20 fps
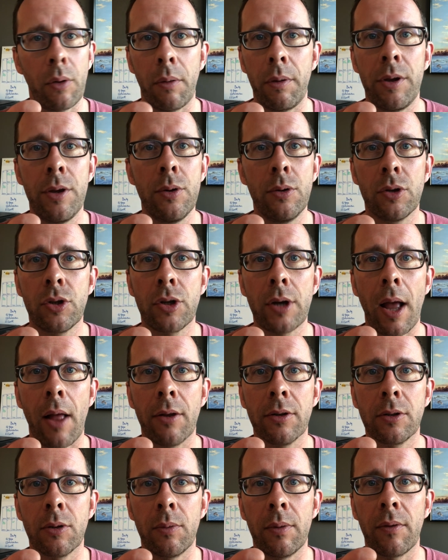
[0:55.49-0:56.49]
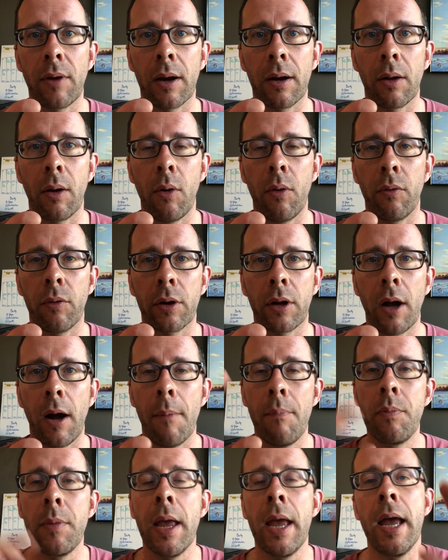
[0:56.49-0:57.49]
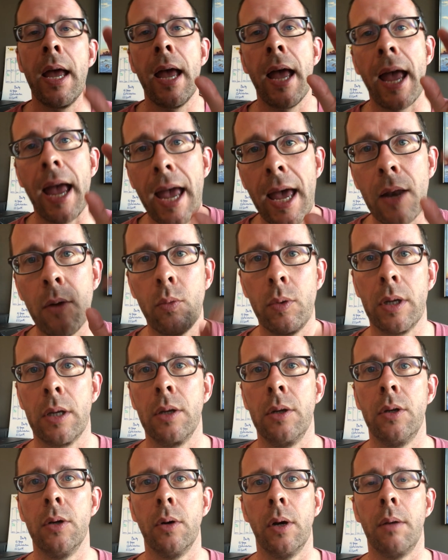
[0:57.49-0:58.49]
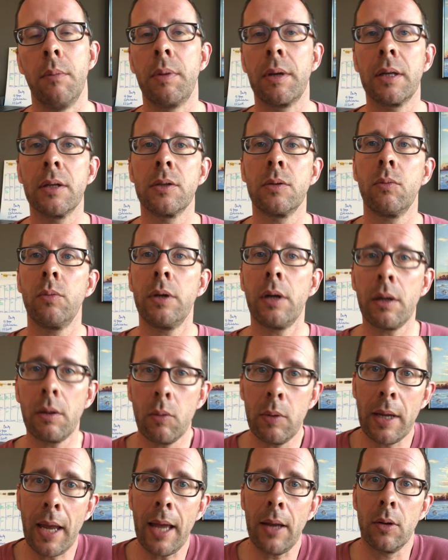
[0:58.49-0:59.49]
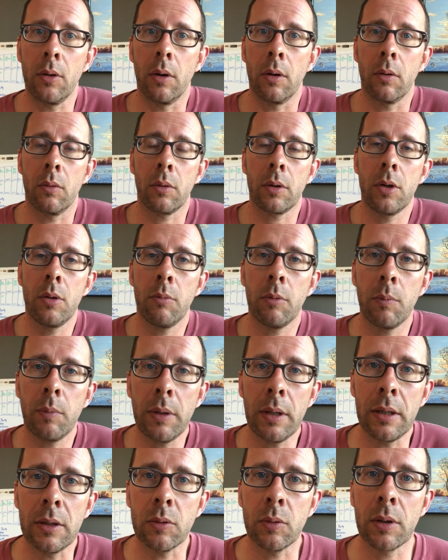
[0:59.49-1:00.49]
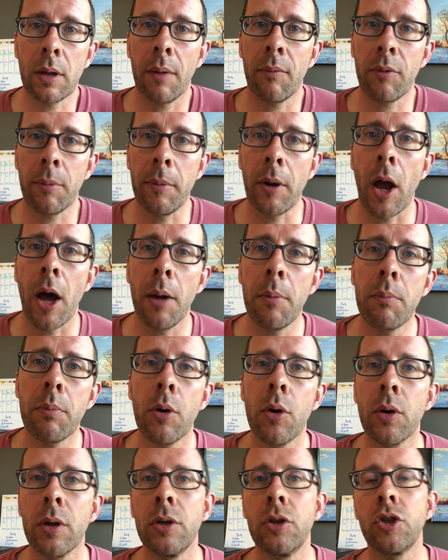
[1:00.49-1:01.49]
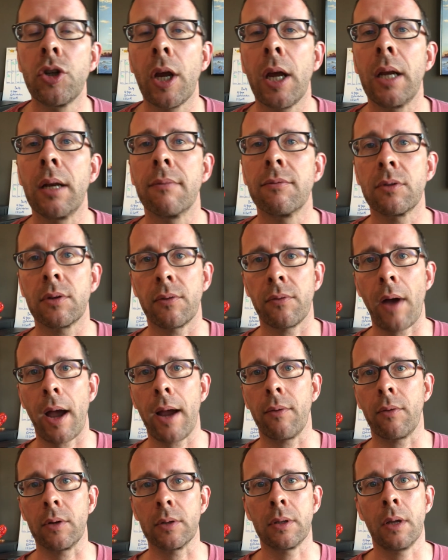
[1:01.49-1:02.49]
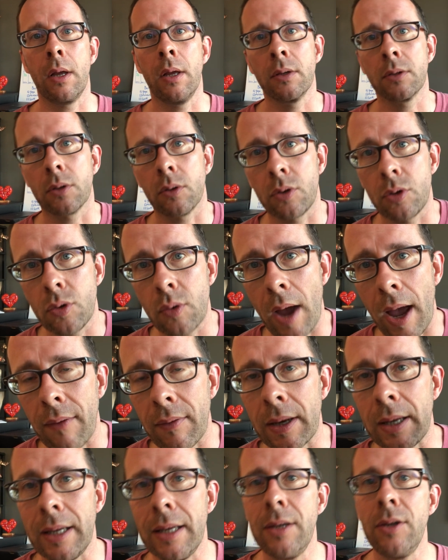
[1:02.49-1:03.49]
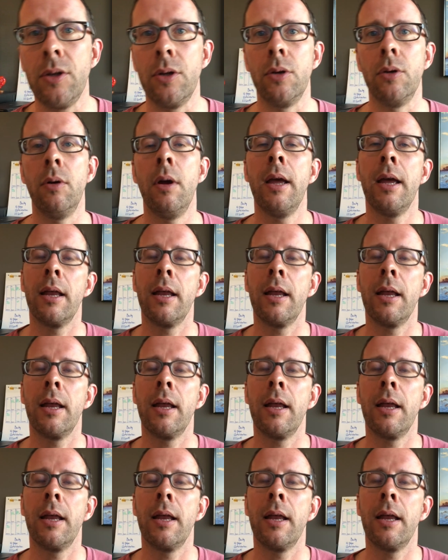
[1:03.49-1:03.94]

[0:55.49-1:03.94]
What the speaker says: huge challenge that we've got to overcome, and we can do it. Because we can do it. We're human beings. We come from an unbroken chain of survivors. So you have it in you.